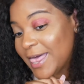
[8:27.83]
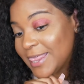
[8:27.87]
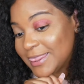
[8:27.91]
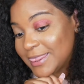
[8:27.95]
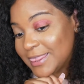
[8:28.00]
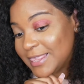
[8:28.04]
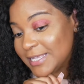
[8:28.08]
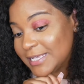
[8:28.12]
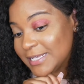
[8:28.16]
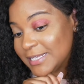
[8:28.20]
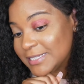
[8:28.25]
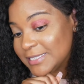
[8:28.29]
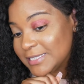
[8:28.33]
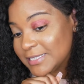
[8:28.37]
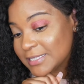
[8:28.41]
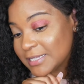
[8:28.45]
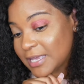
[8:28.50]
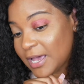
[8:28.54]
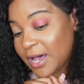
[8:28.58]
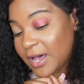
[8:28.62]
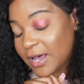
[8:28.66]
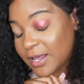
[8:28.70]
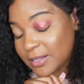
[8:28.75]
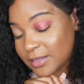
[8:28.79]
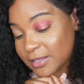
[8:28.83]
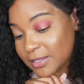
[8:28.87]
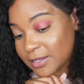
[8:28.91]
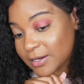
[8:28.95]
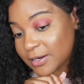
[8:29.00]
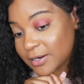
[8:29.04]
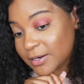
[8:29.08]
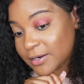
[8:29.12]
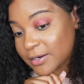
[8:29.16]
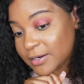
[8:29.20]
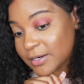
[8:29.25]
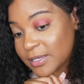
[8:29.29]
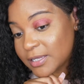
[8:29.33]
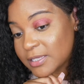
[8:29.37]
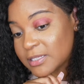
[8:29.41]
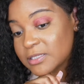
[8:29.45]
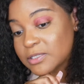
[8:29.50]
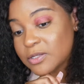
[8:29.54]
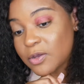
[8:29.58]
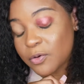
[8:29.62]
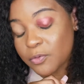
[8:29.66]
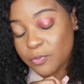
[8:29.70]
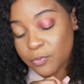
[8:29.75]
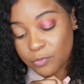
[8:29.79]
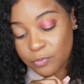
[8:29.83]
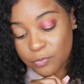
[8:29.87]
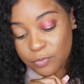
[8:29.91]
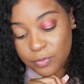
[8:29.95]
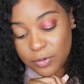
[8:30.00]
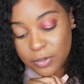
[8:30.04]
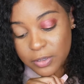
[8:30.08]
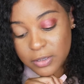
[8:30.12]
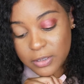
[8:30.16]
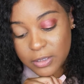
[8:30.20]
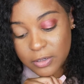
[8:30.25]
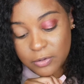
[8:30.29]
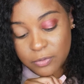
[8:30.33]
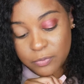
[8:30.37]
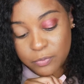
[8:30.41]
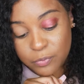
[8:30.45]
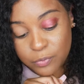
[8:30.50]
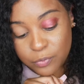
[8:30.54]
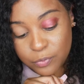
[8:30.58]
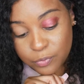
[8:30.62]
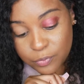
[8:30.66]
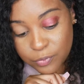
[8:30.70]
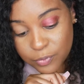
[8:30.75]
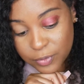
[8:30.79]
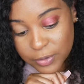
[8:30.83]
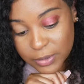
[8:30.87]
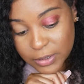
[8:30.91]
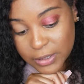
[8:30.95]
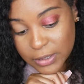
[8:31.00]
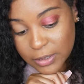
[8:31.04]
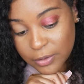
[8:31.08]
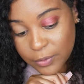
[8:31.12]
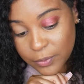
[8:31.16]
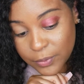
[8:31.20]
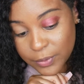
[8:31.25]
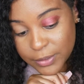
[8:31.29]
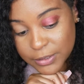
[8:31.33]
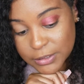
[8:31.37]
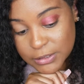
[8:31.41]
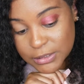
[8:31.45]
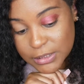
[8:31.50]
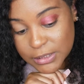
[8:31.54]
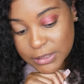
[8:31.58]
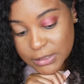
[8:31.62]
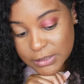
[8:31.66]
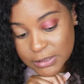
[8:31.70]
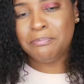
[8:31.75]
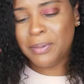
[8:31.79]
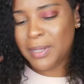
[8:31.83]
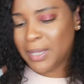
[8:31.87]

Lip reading: This color is really, really gorgeous.